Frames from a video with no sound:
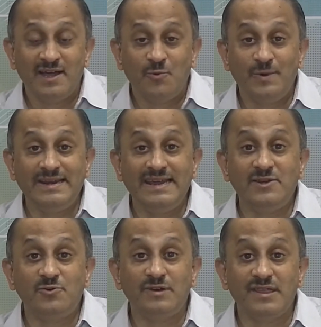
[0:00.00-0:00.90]
we
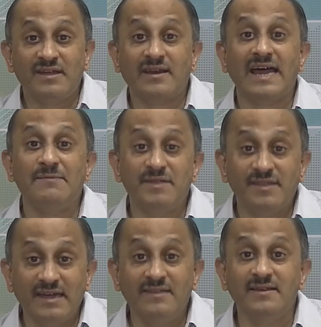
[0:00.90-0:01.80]
need to describe
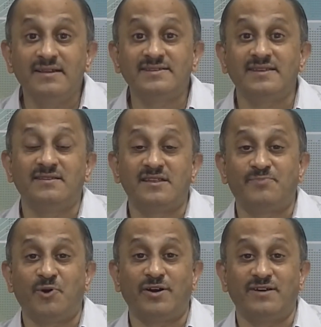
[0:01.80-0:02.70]
signals in this
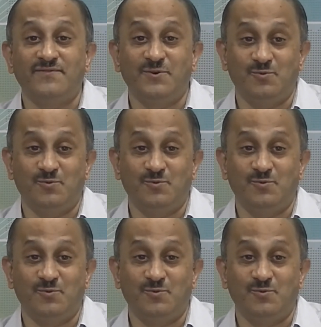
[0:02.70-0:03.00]
broader view.